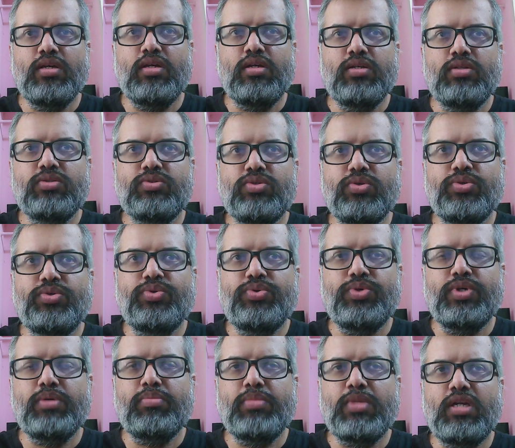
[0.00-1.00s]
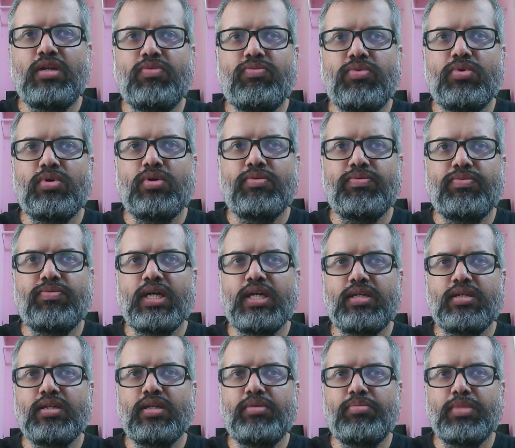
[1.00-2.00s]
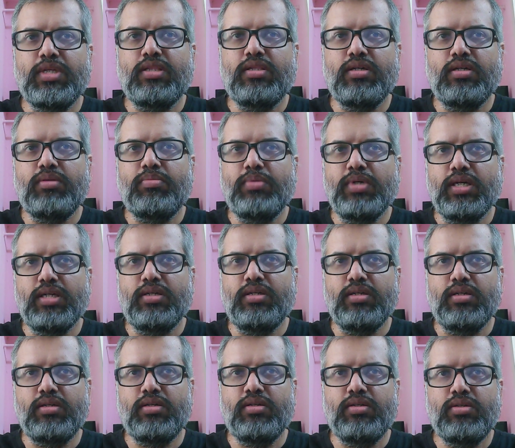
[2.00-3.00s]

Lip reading: So UML for factory method pattern.